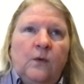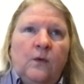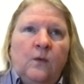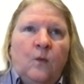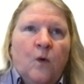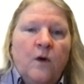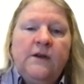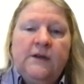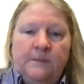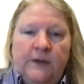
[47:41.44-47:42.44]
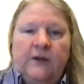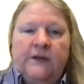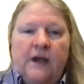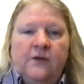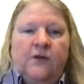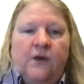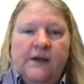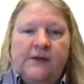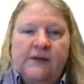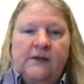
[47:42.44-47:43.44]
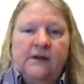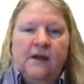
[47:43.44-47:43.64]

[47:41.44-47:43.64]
weren't built on trust